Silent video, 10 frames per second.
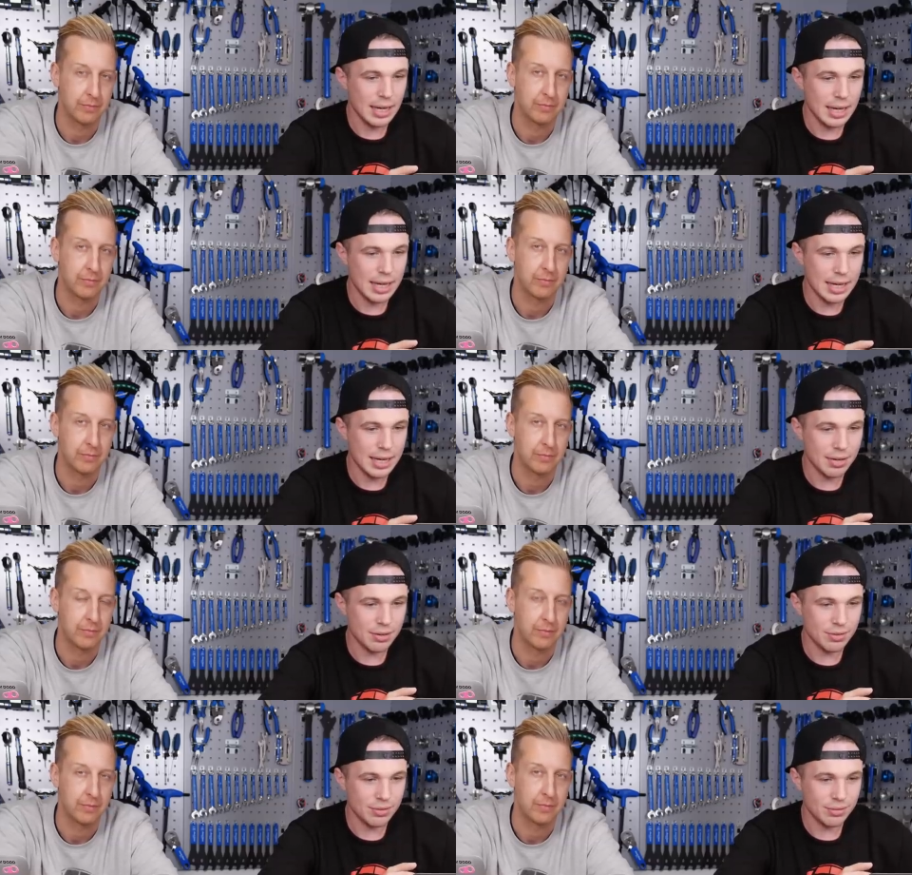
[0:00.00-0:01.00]
Speaker 1: he,
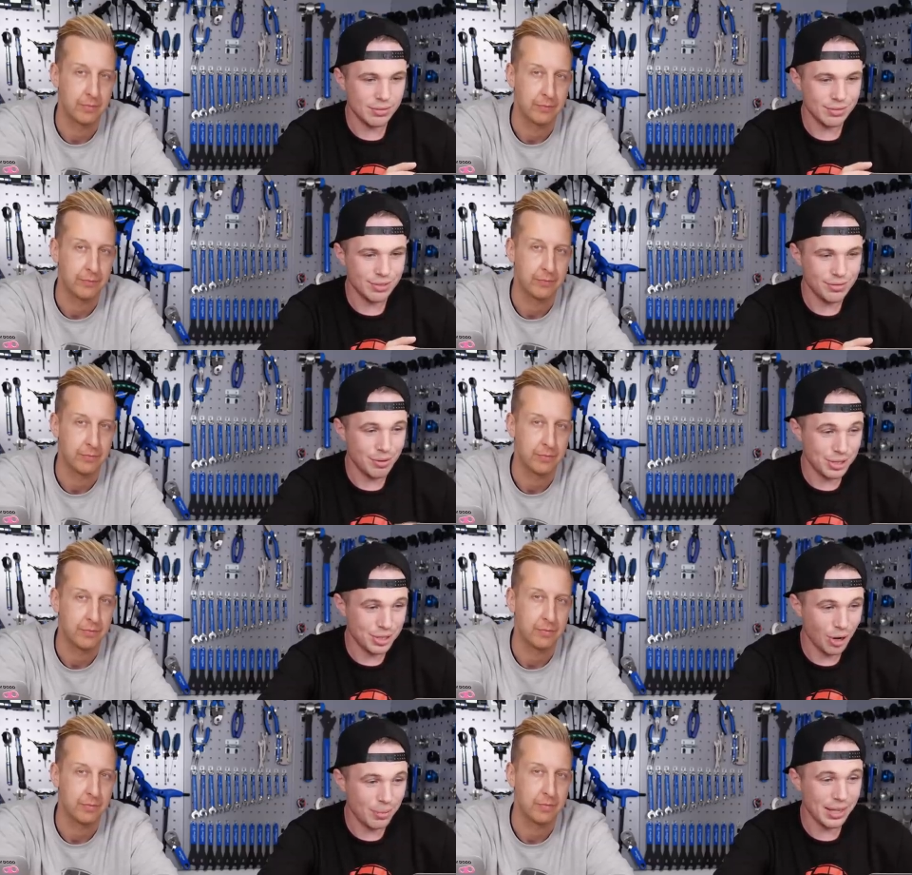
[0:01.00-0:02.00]
from a
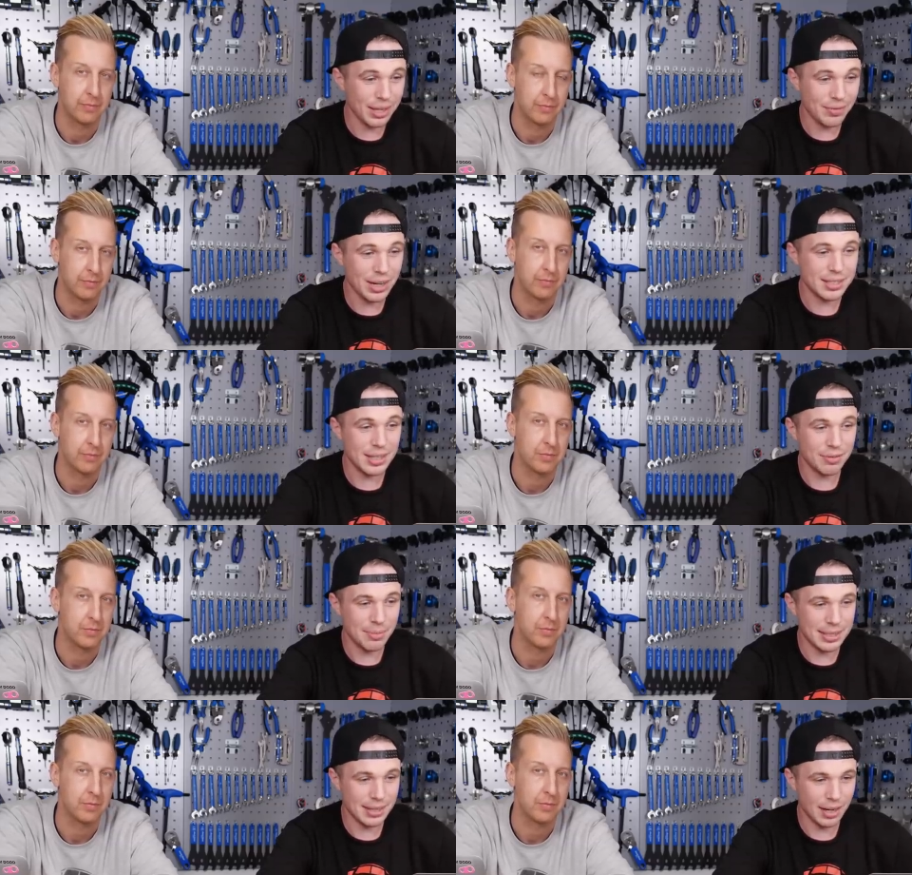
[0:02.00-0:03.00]
shop, and then converted it for
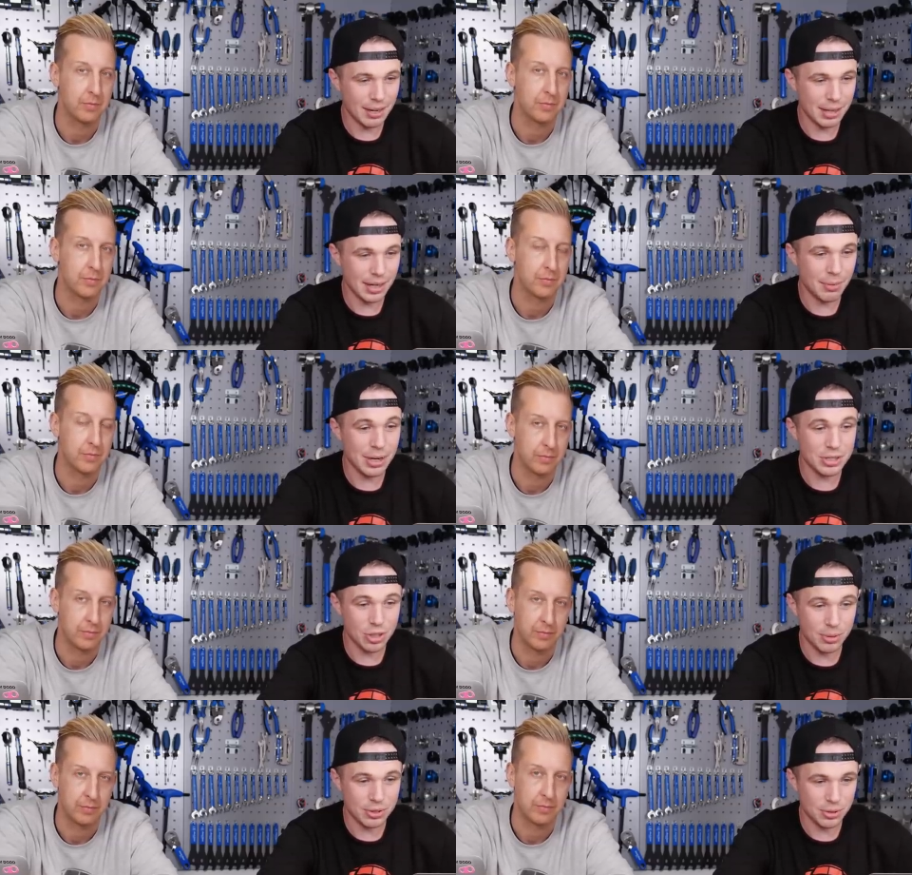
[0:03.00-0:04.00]
better climbing. It went
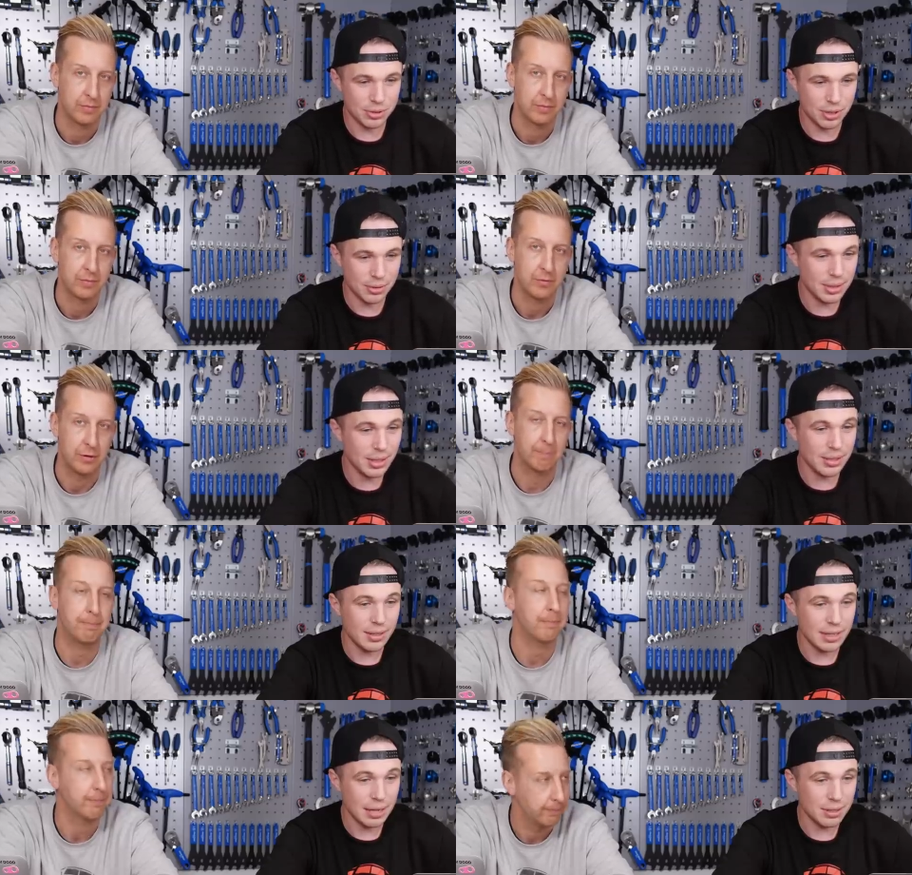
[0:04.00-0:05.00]
tubeless also. Yep. The
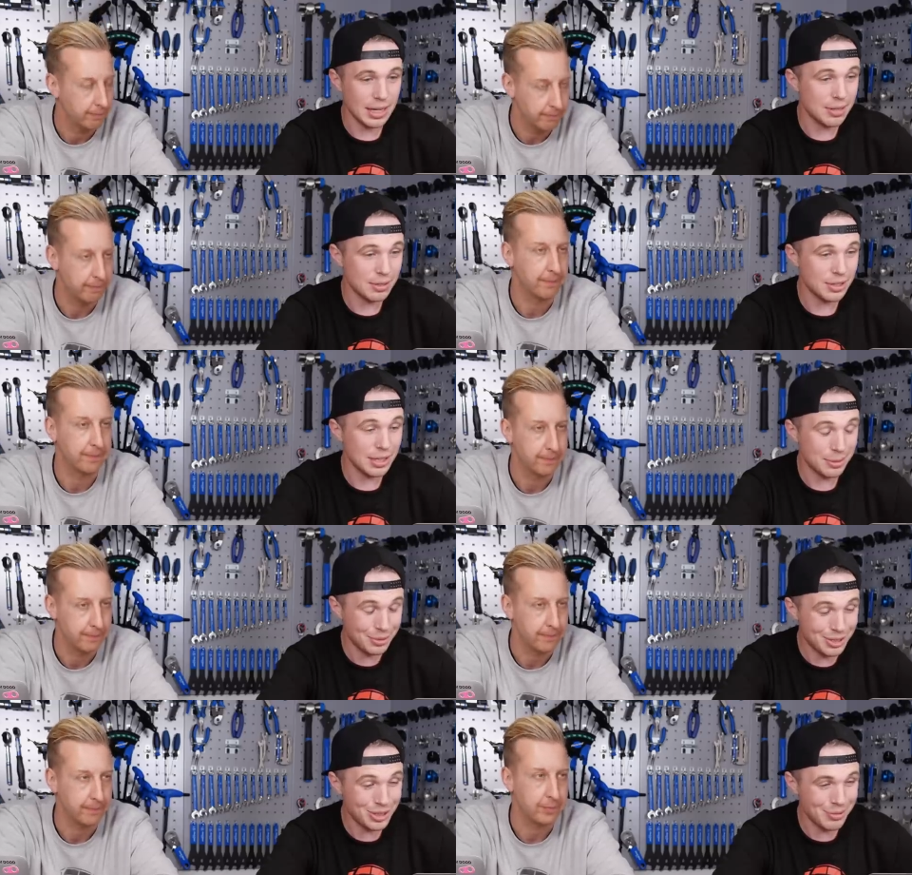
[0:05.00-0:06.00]
downhill
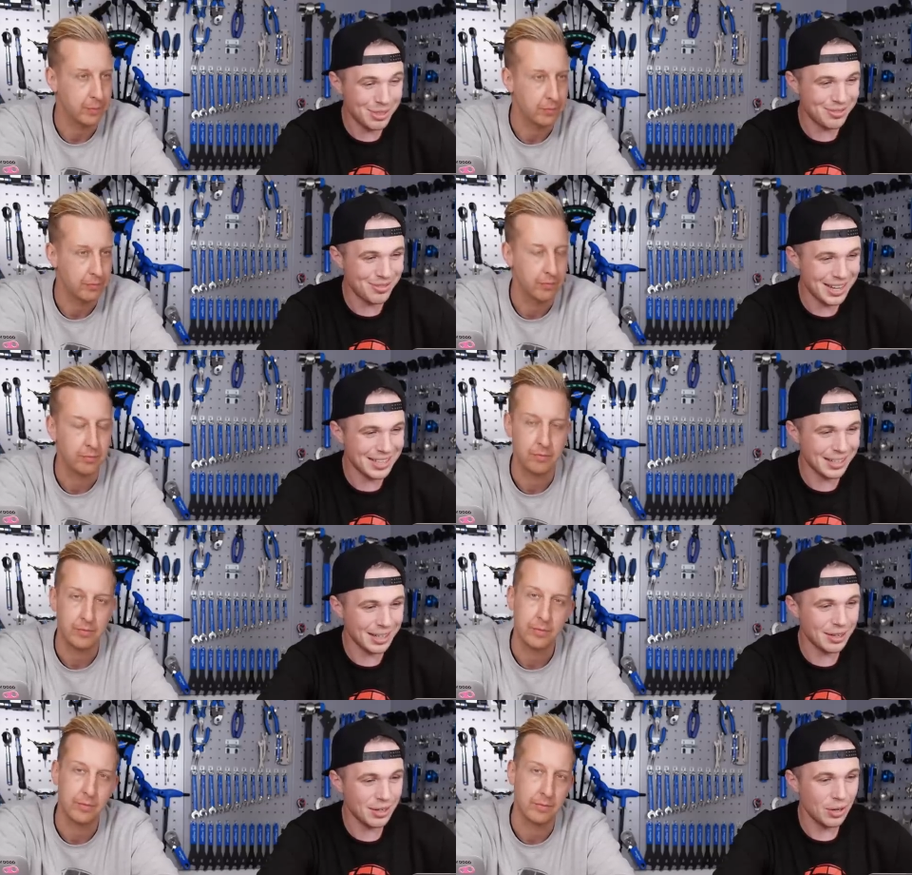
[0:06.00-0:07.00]
tubeless rear
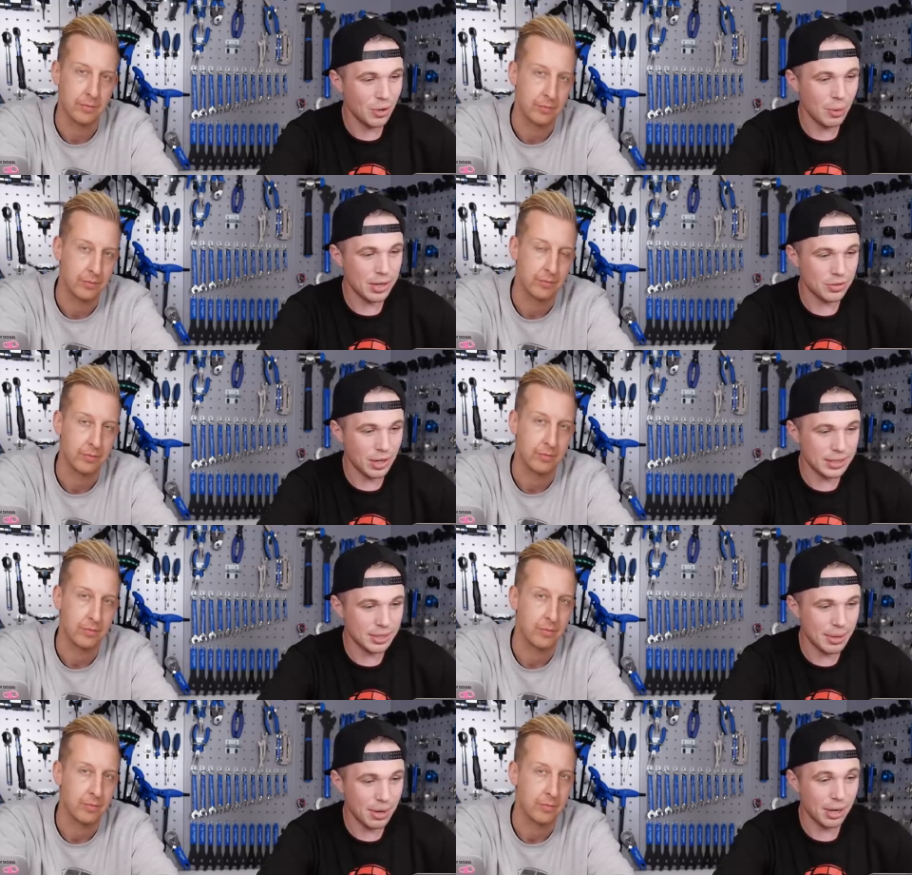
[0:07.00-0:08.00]
tyre went dry
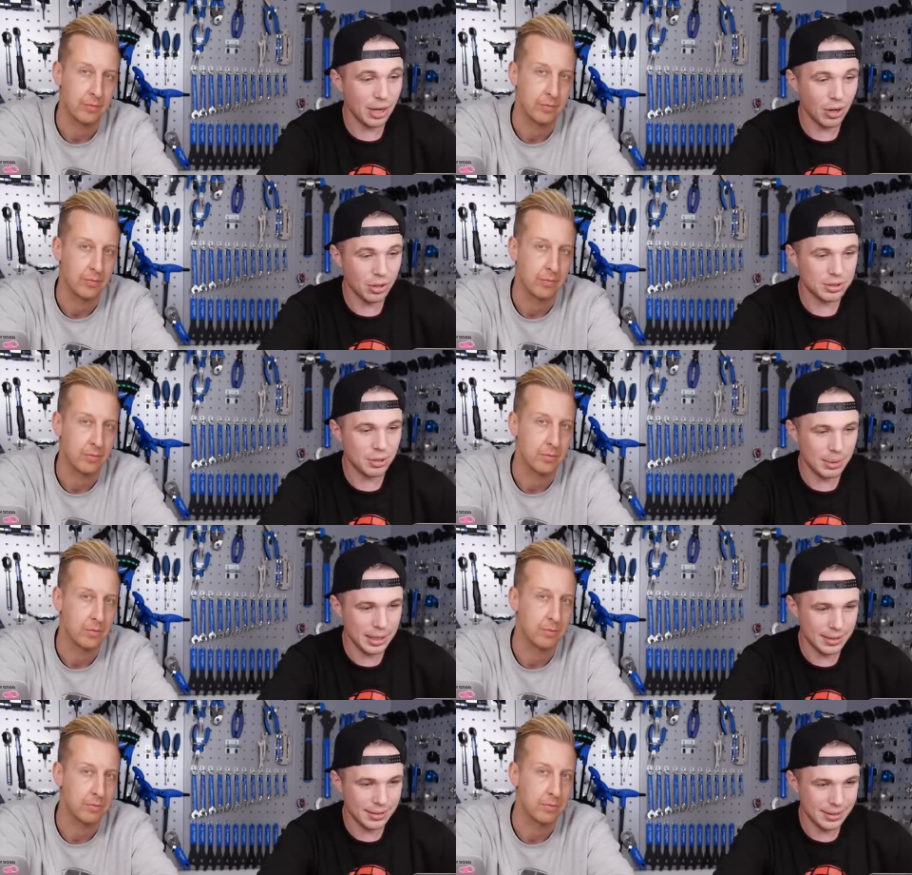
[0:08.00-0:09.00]
somehow and I lost the
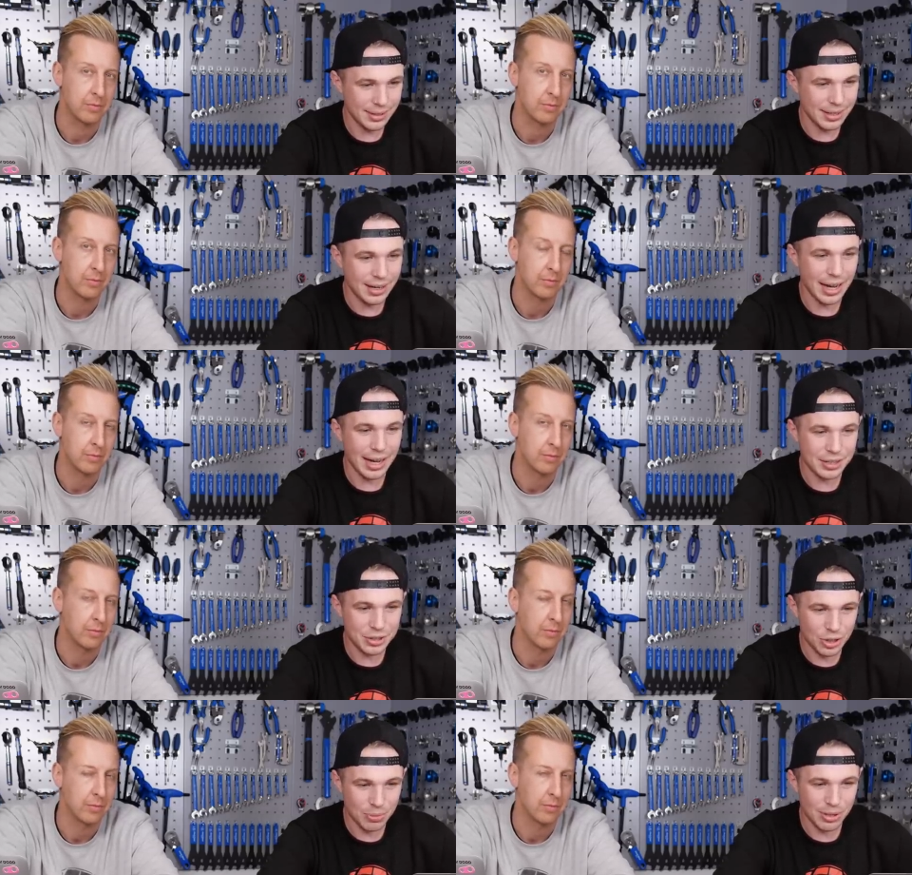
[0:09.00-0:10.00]
bead. I had a
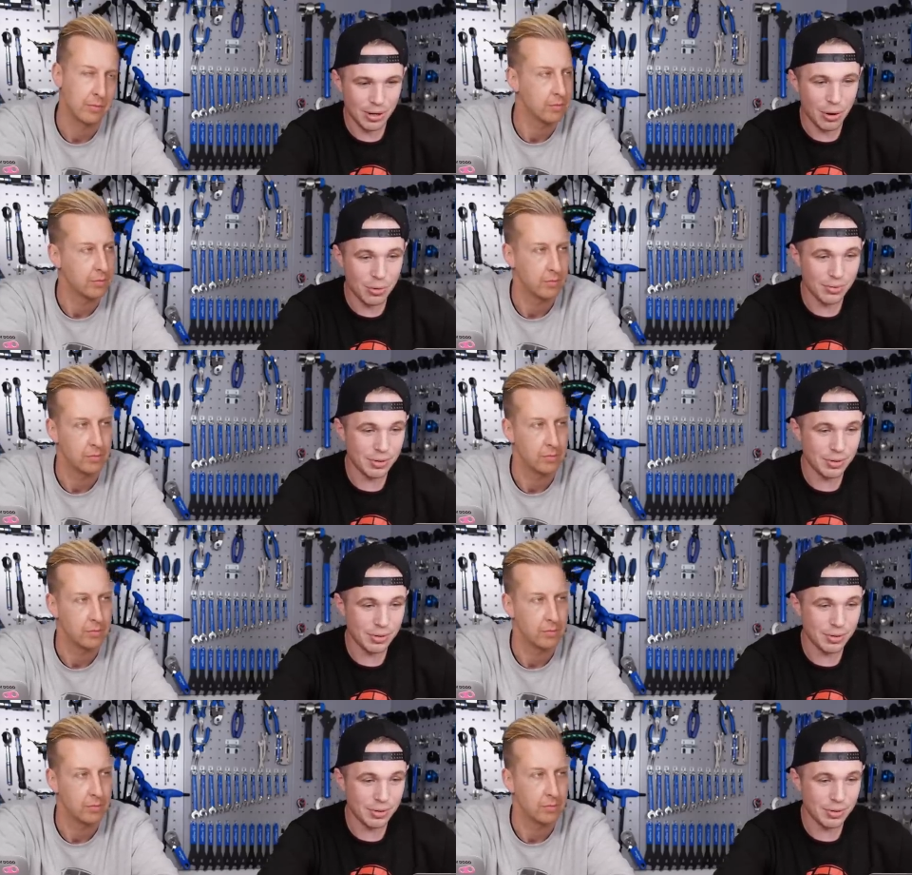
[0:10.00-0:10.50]
tube and an older